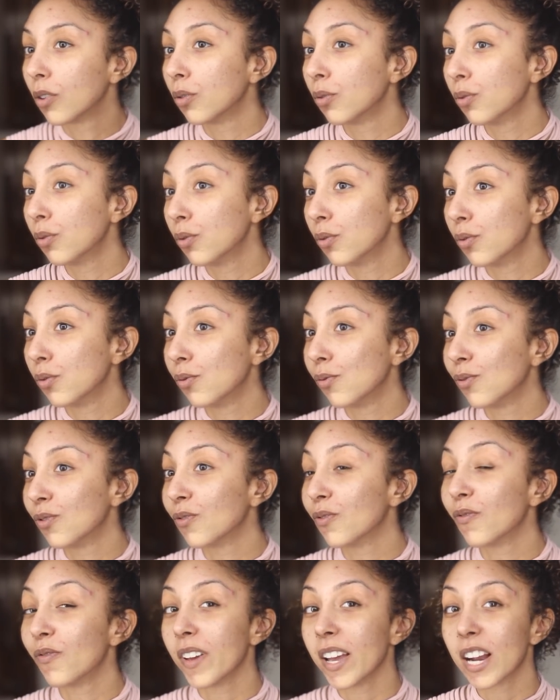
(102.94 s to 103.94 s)

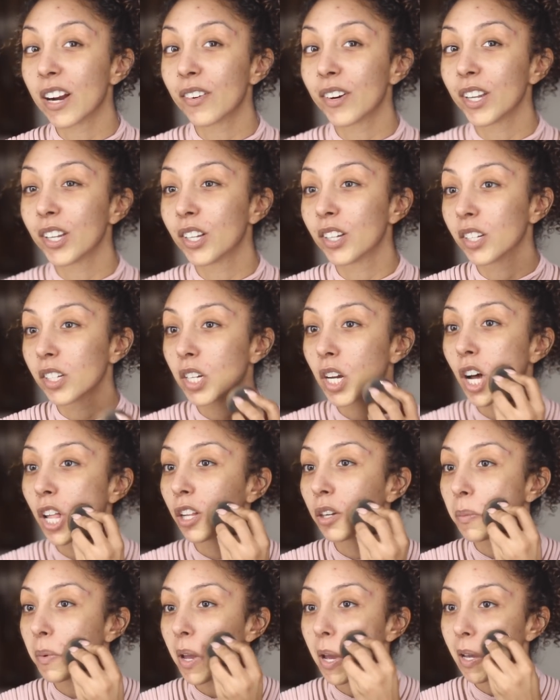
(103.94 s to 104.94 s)
Ooh, very good
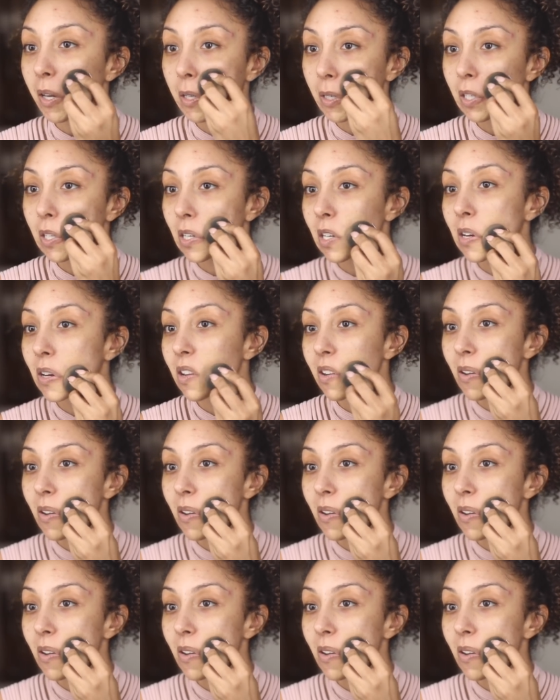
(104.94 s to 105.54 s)
color match.